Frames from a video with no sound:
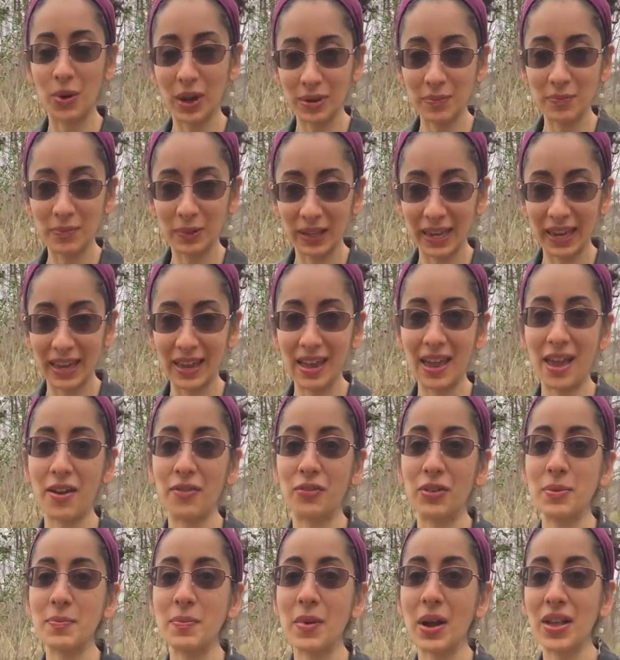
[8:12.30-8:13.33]
plant
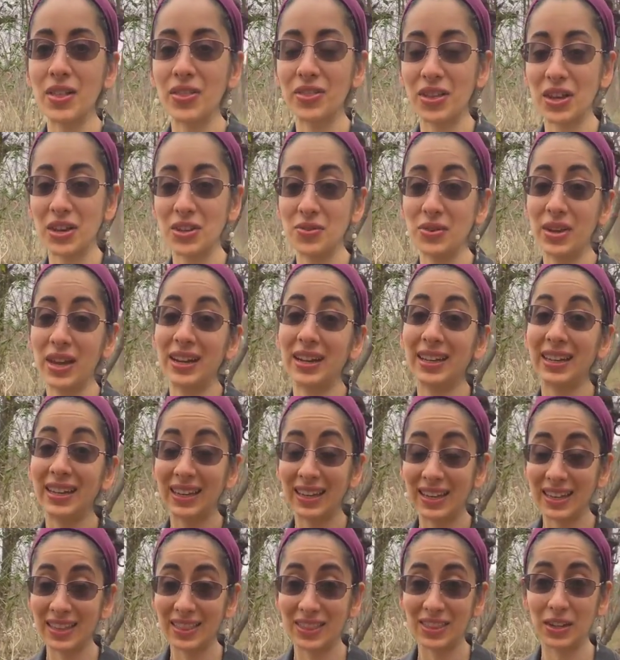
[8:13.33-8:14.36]
every month, and you get a
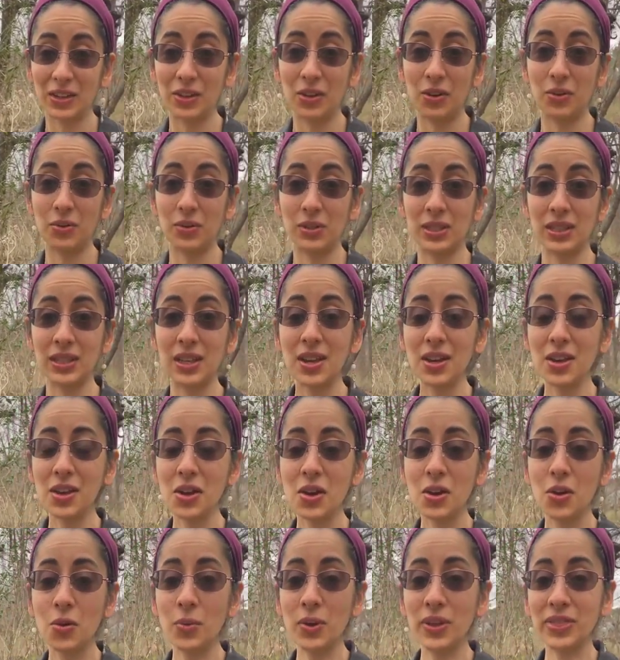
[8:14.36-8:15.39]
kit that goes
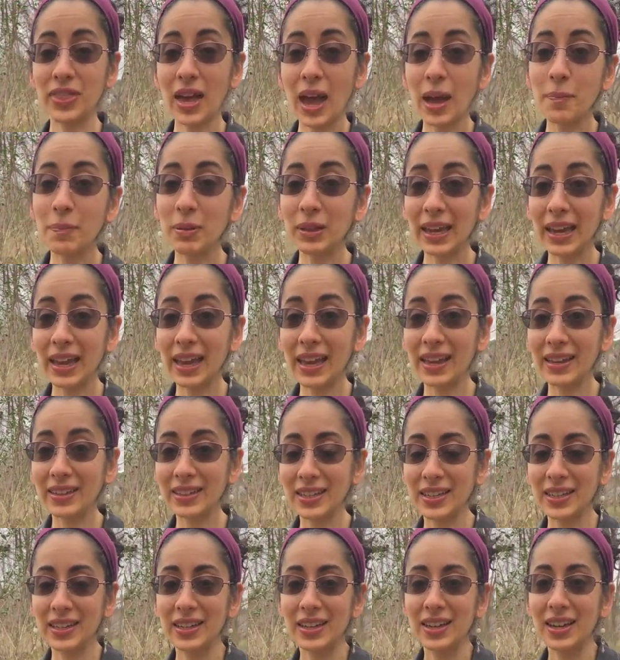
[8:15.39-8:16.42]
with that
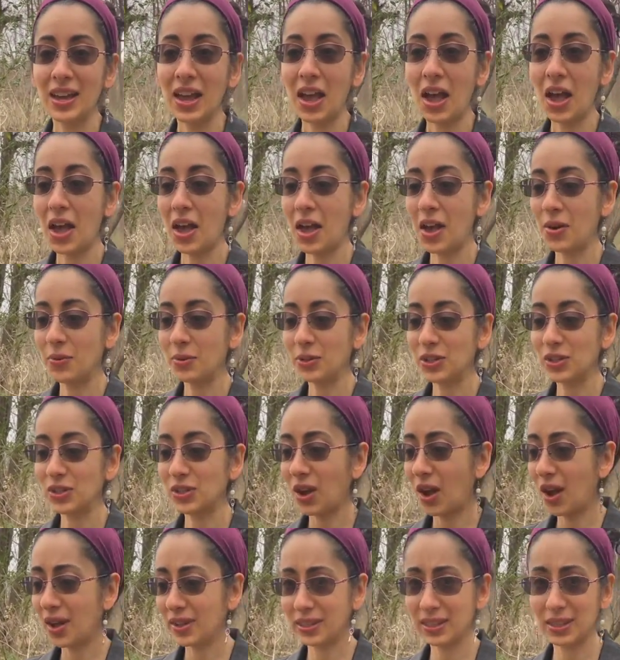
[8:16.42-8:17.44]
plant, which
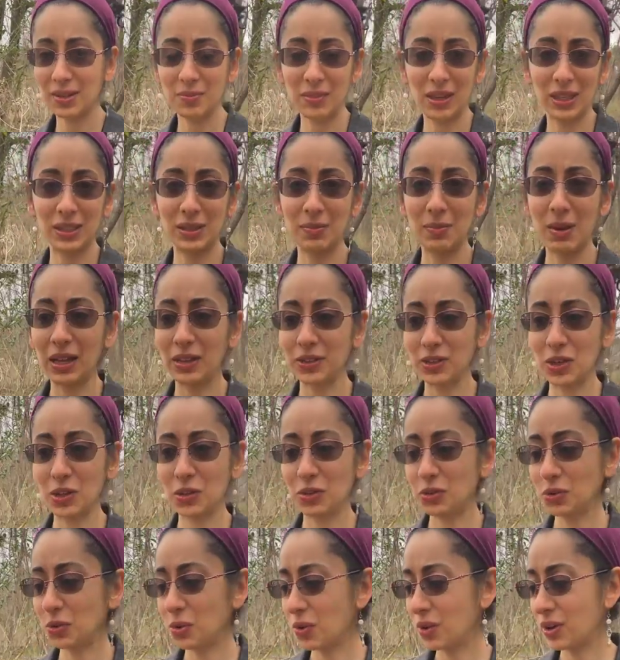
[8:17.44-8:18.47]
is awesome, gets mailed to
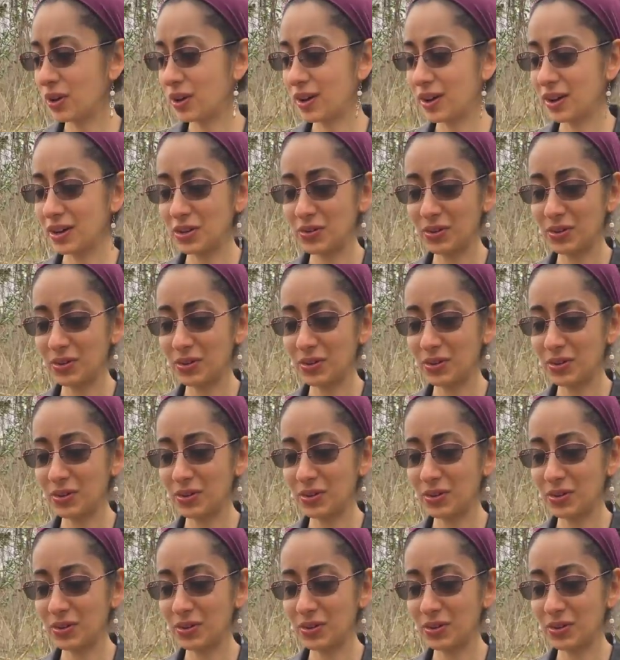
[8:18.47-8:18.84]
your door.